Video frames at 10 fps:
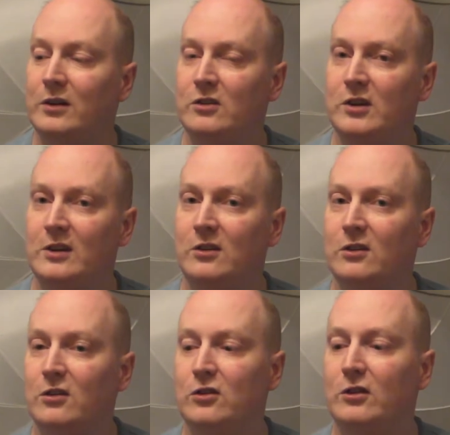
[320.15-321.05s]
you're changing
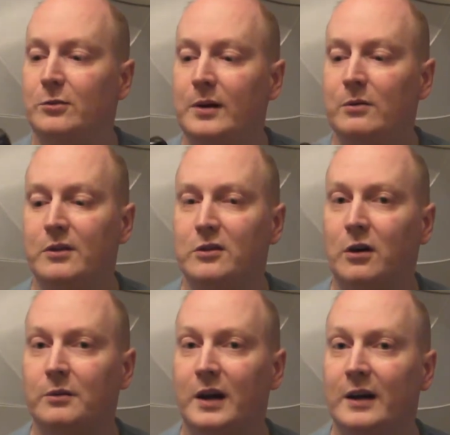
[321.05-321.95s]
the shutter speed with the
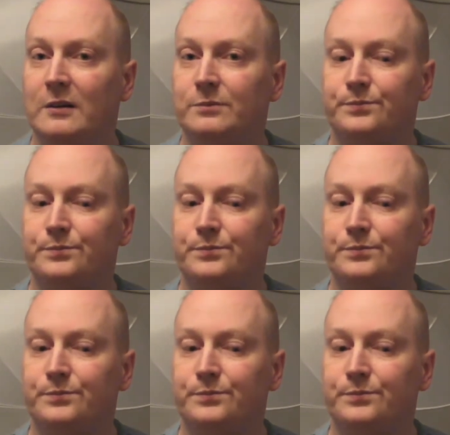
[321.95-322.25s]
top dial.